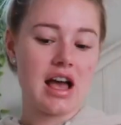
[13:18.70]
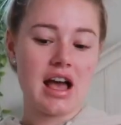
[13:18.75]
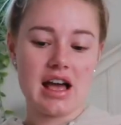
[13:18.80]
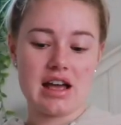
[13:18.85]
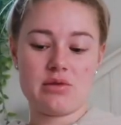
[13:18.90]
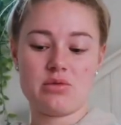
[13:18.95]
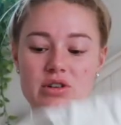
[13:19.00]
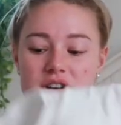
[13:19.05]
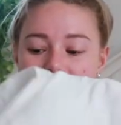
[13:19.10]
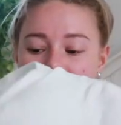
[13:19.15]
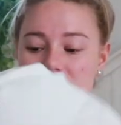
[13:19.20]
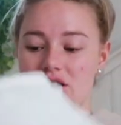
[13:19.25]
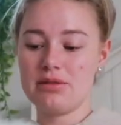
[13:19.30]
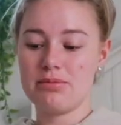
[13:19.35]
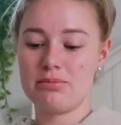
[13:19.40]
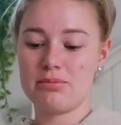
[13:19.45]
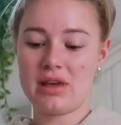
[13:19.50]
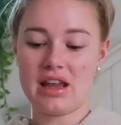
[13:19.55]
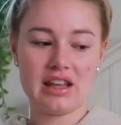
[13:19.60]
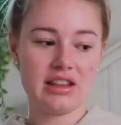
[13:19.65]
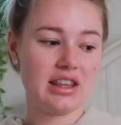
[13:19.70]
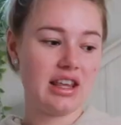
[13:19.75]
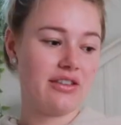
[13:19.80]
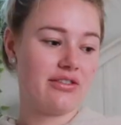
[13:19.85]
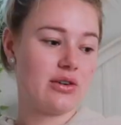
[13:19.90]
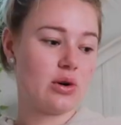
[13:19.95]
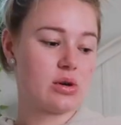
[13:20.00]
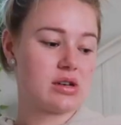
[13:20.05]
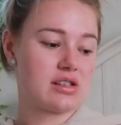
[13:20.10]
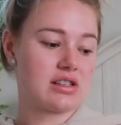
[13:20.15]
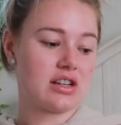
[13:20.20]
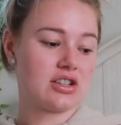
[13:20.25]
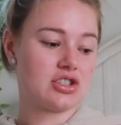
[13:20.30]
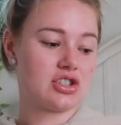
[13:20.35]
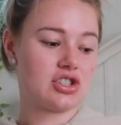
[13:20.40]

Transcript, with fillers: I wanted to mainly focus on